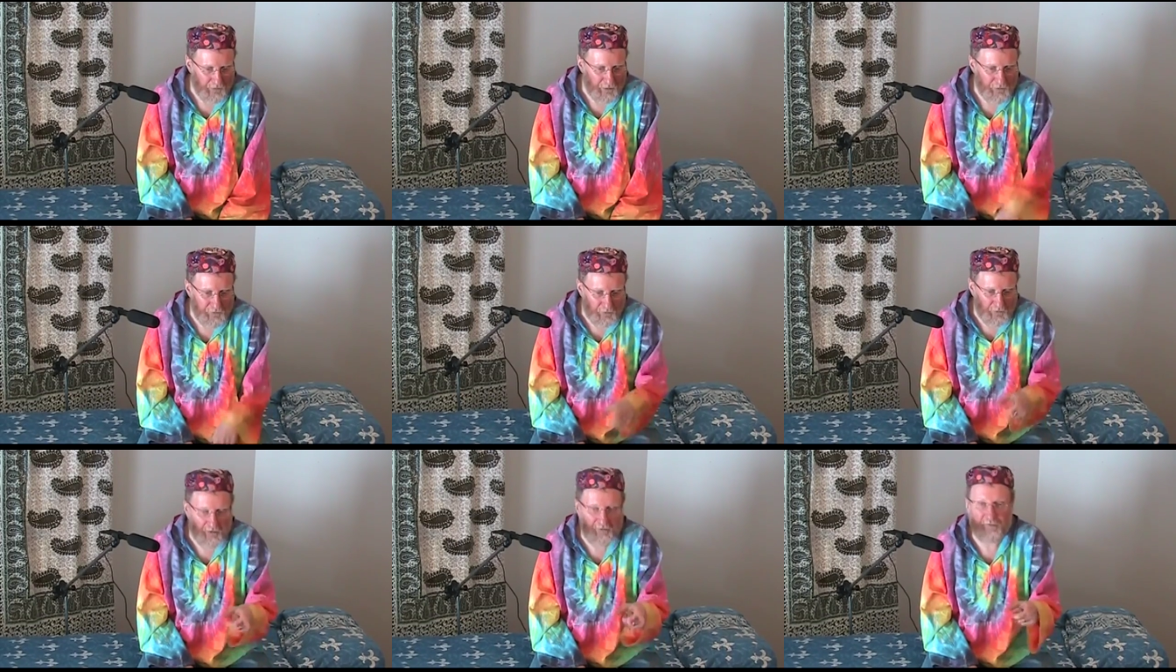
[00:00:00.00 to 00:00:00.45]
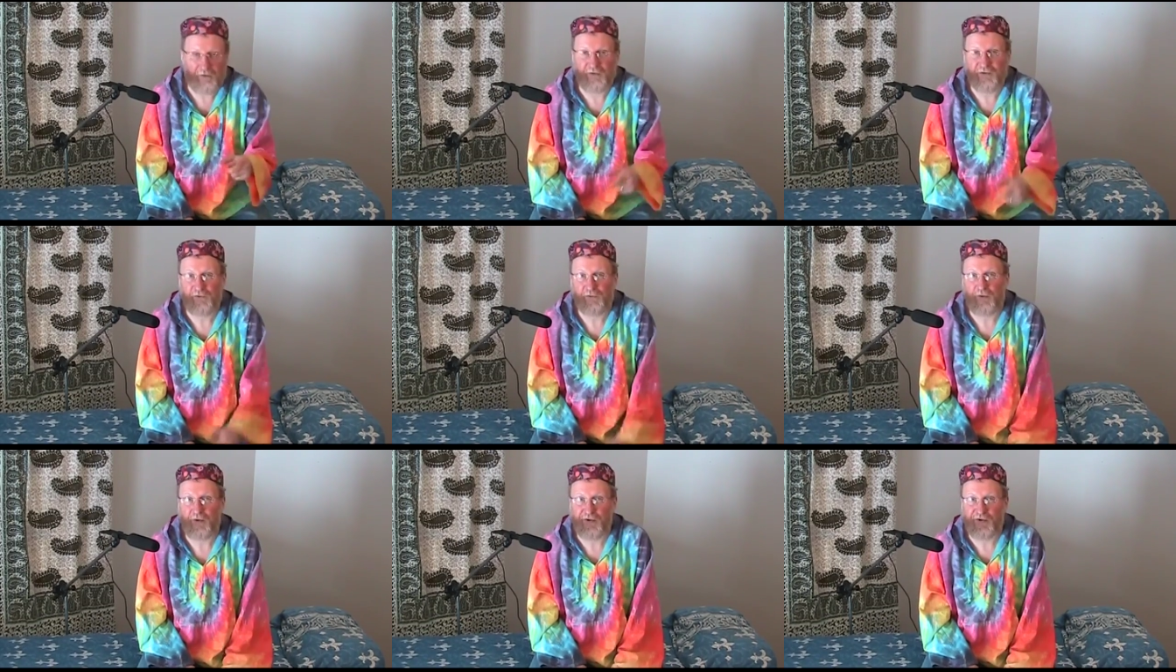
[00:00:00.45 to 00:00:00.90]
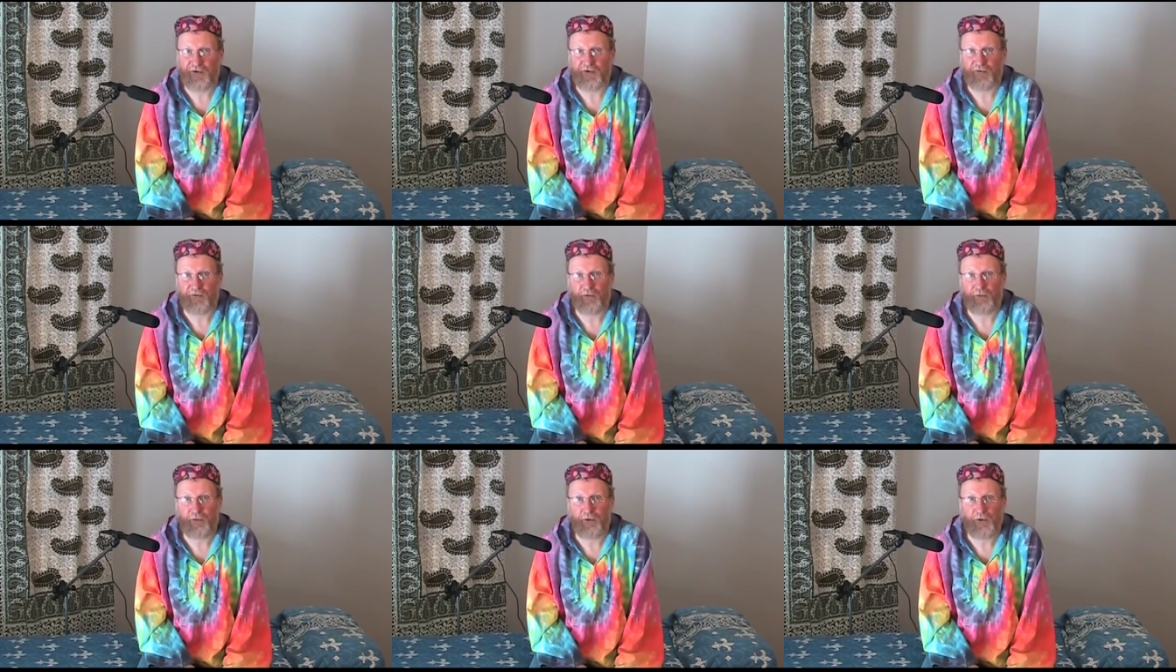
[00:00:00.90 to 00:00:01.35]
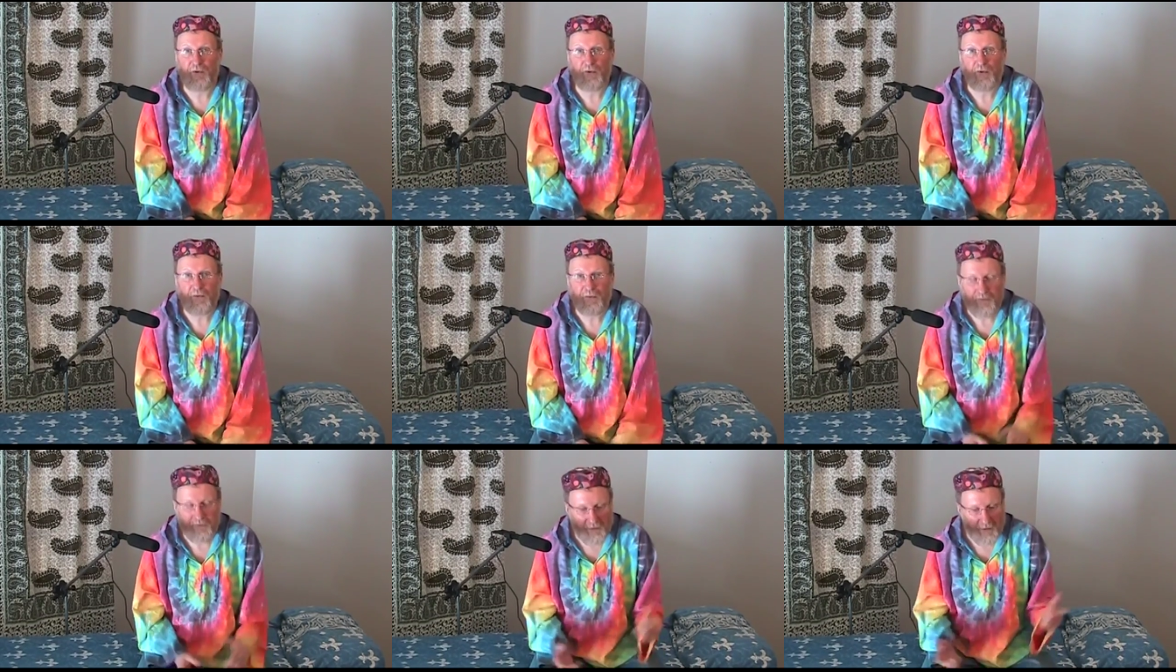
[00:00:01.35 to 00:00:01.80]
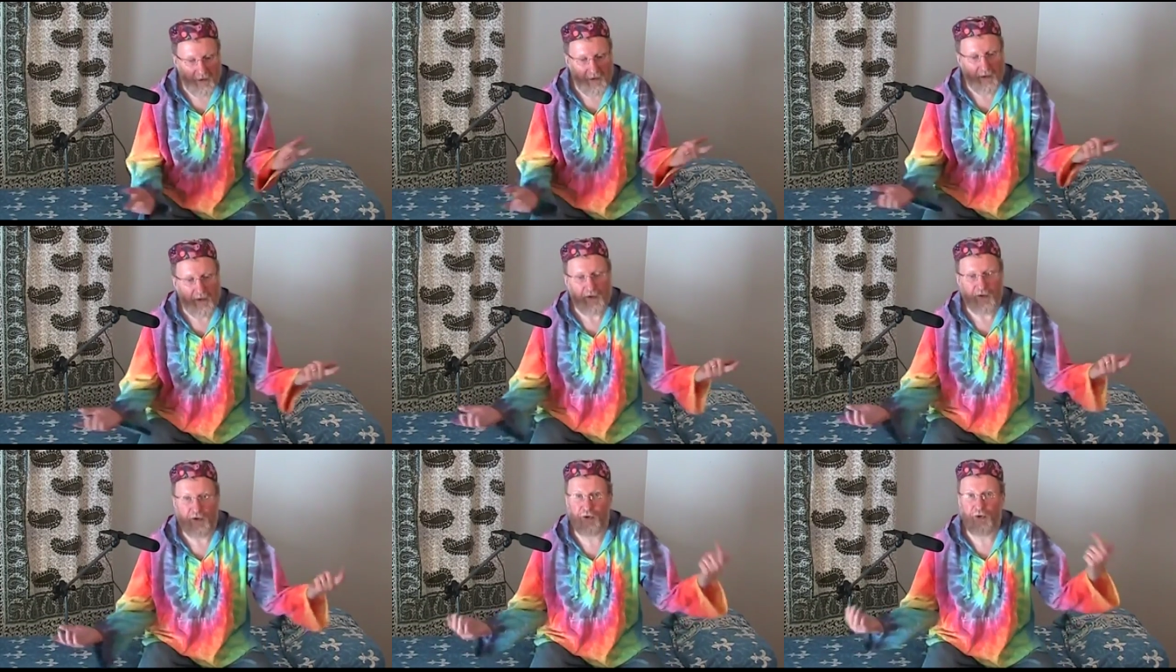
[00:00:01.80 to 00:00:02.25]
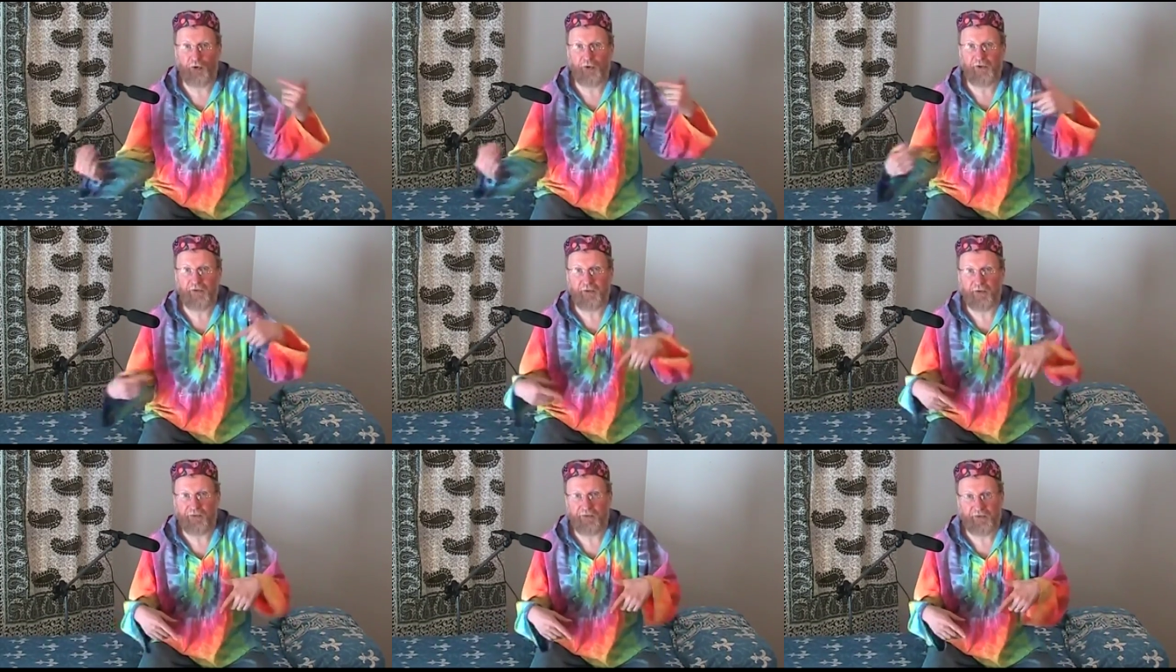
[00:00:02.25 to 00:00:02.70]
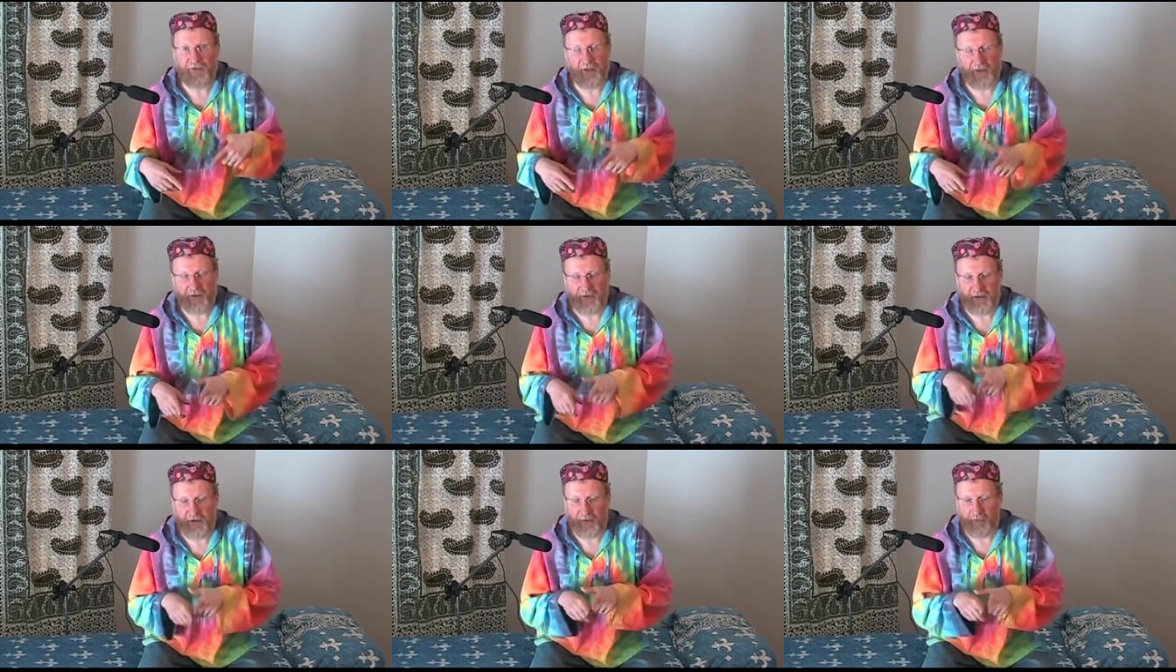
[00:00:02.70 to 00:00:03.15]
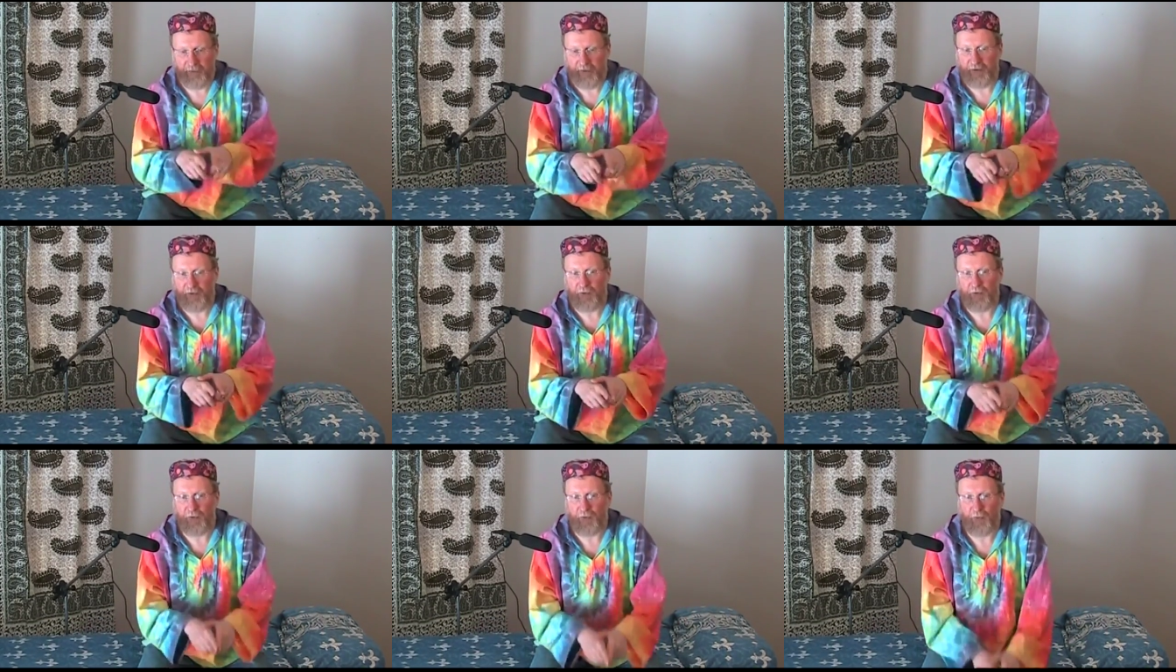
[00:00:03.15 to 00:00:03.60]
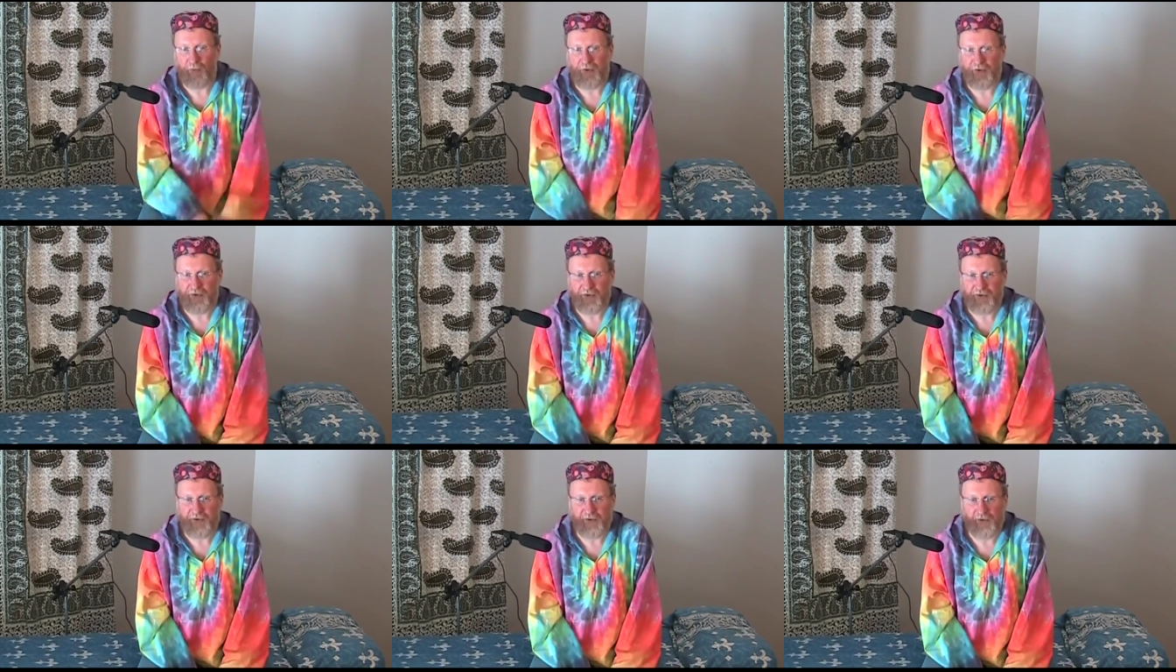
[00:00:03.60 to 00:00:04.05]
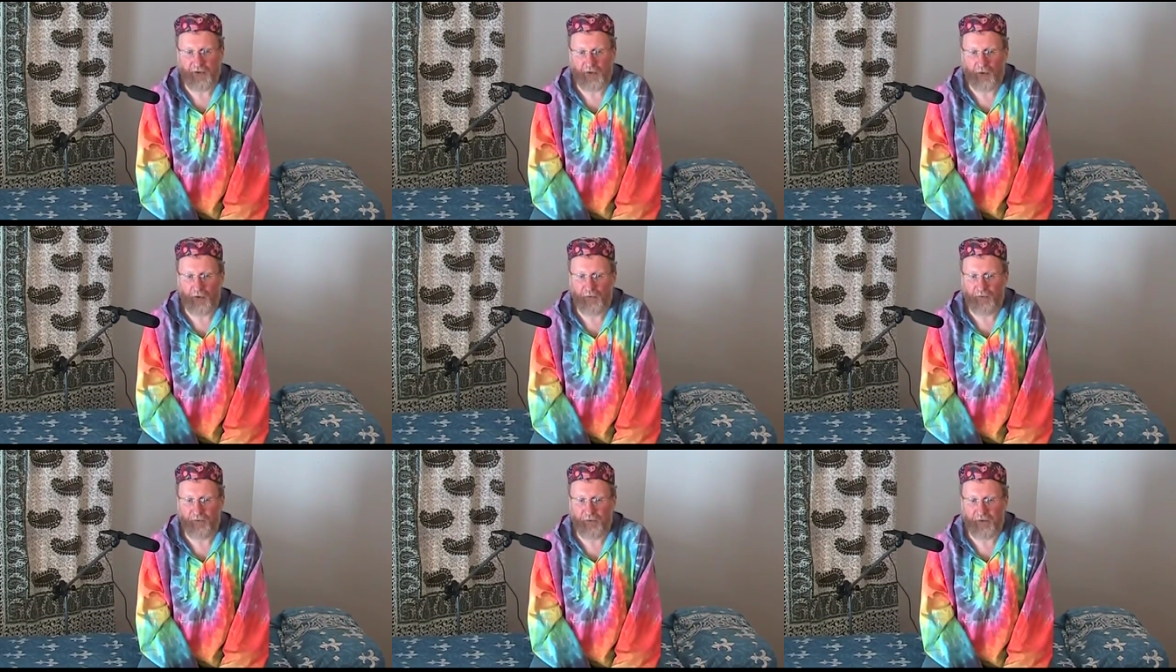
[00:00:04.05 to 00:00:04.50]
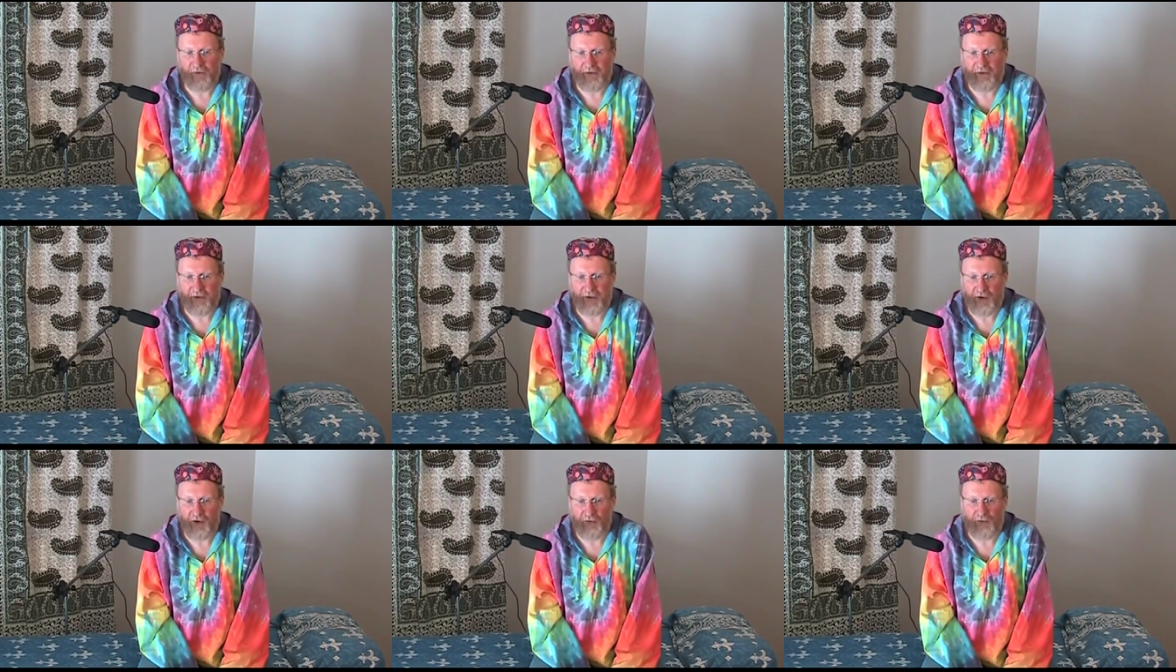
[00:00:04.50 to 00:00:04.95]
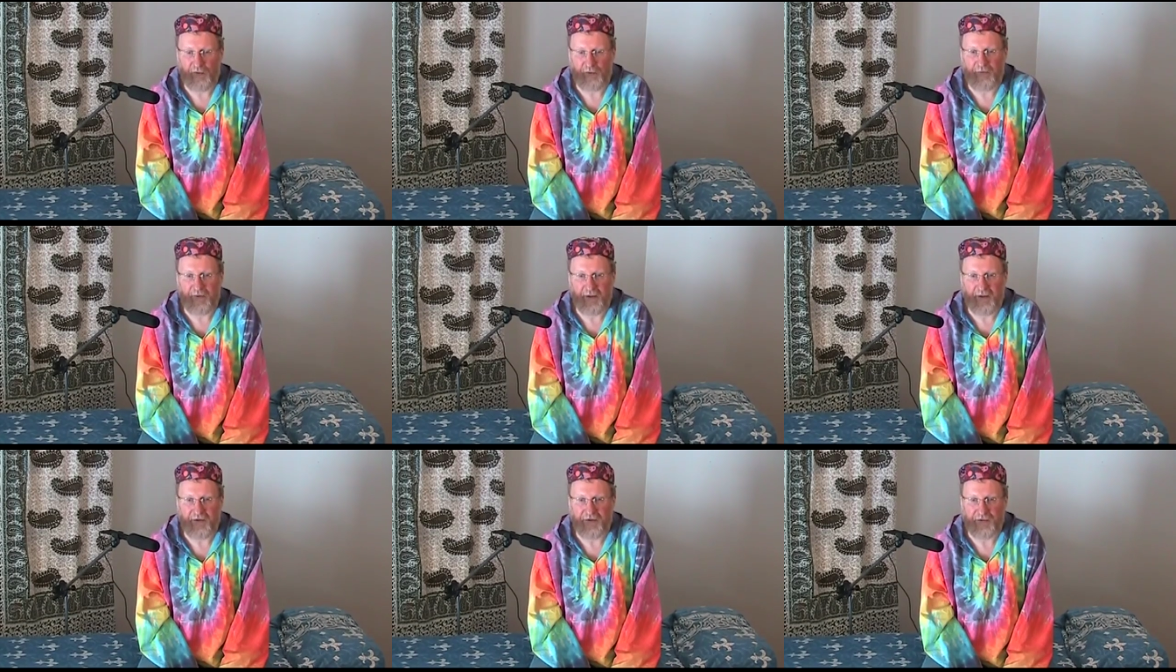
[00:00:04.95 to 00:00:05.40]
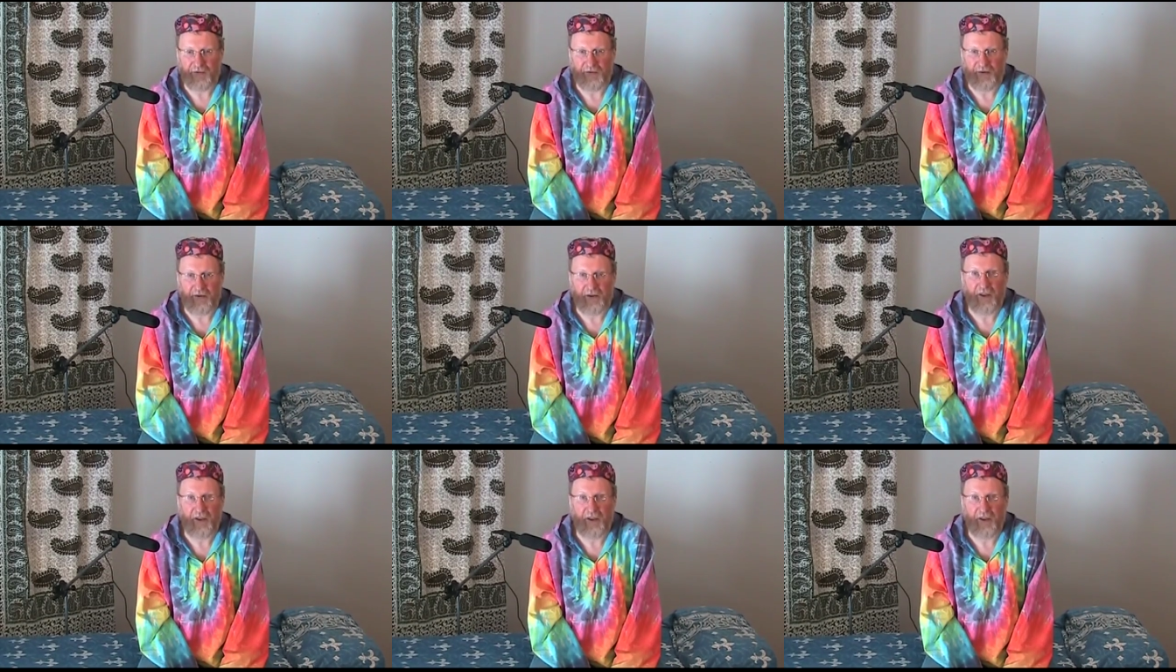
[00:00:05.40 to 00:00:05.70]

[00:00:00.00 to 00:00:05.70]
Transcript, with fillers: so I have lots of questions from you. Join our site, submit your questions, and hopefully Lakesh will be answering.